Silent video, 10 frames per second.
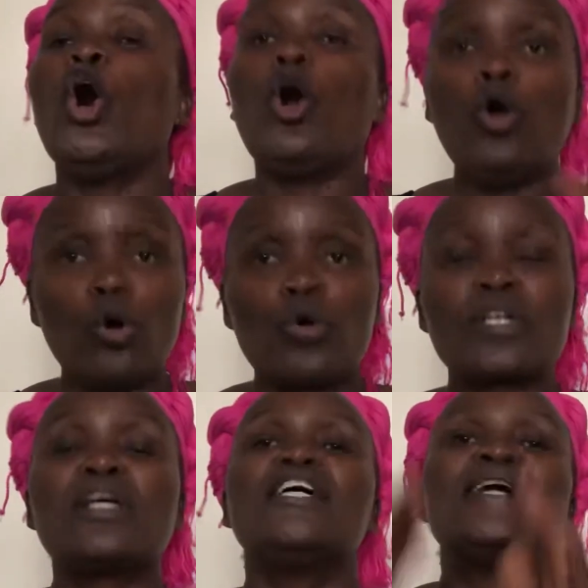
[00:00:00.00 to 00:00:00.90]

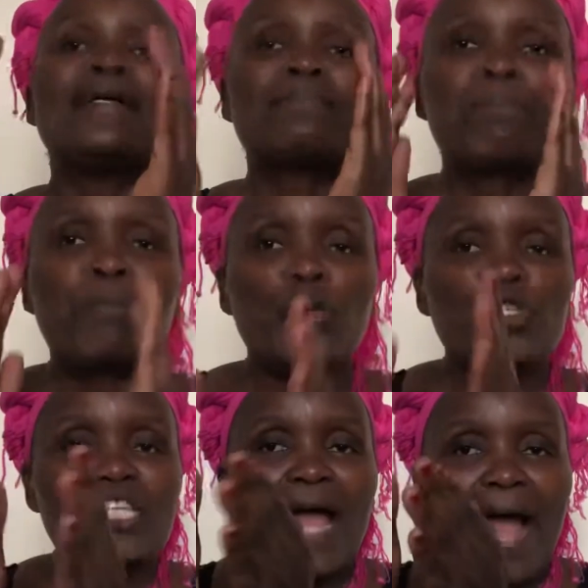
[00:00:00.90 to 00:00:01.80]
Or
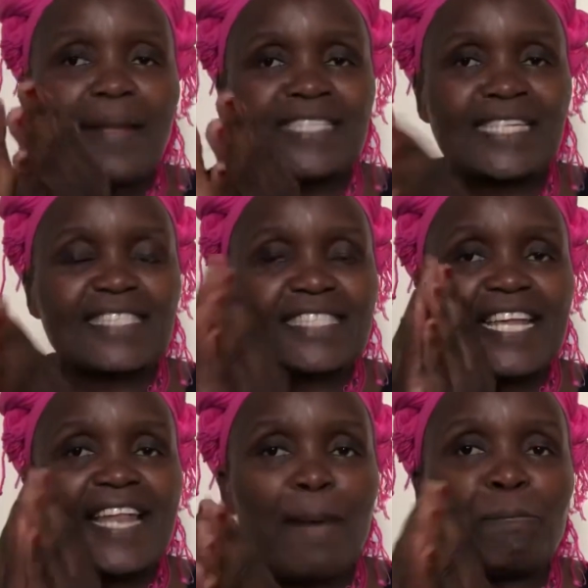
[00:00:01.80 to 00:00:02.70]
put a
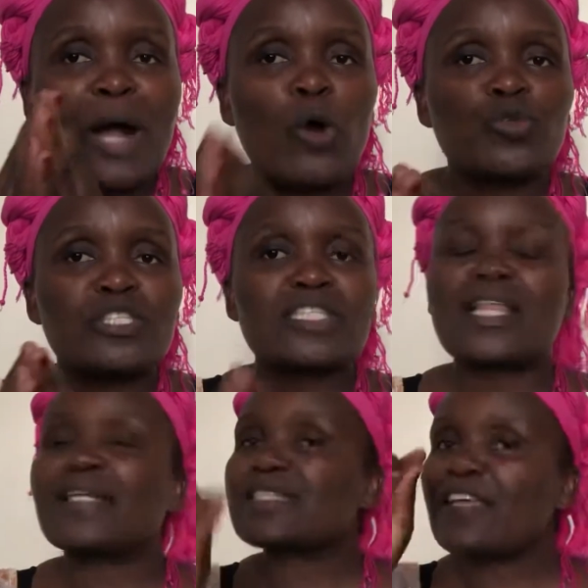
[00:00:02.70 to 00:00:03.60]
certain amount
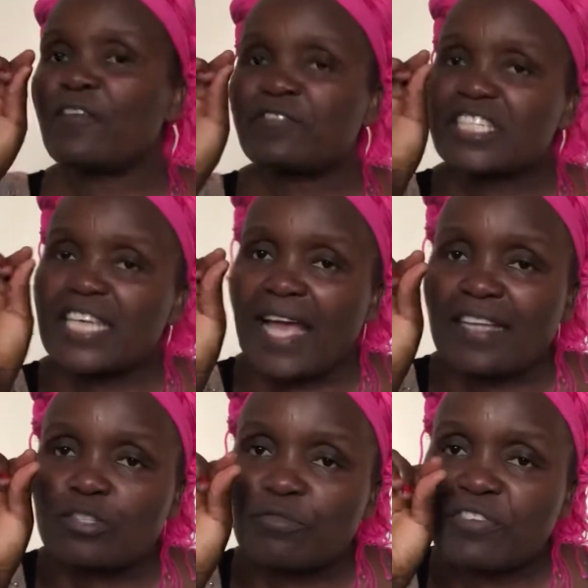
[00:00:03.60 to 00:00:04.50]
that if she
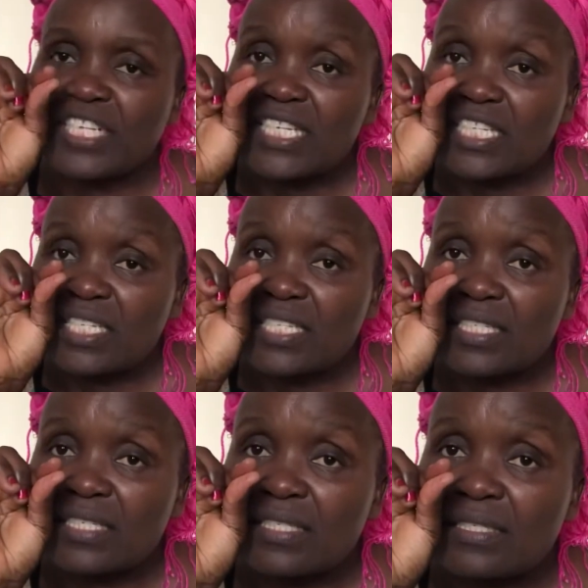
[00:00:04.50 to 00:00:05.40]
has finished it,